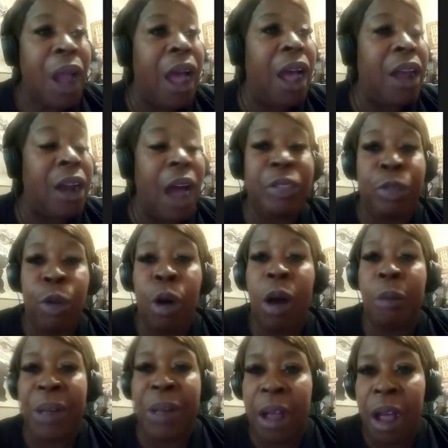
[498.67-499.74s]
And I
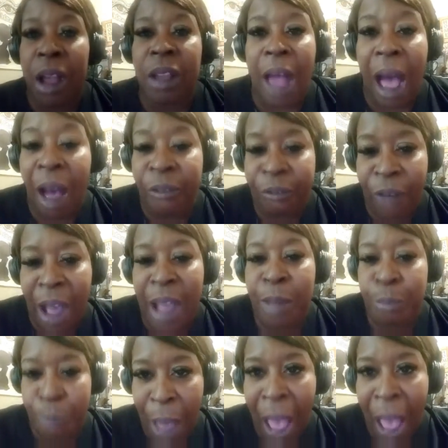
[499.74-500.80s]
thought because I
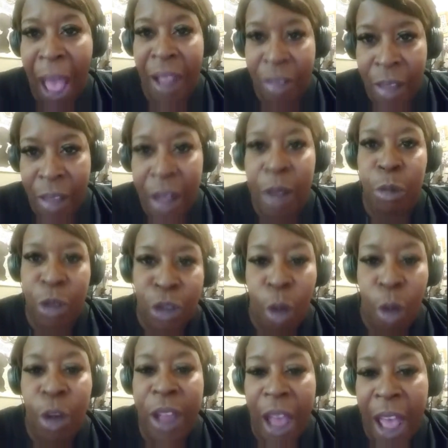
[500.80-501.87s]
fight back that it was
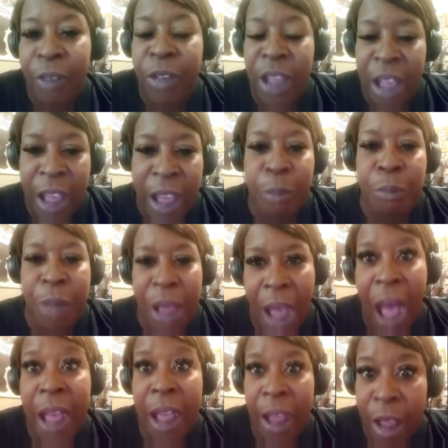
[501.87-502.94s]
okay. If he hit me,
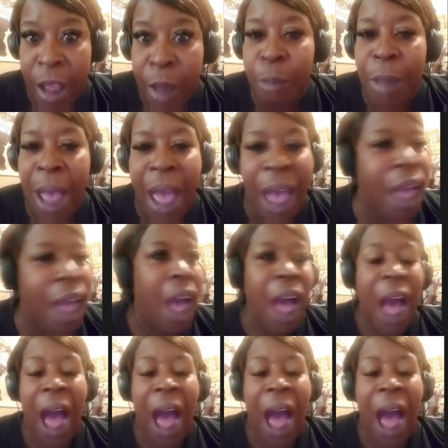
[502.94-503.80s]
I hit him back.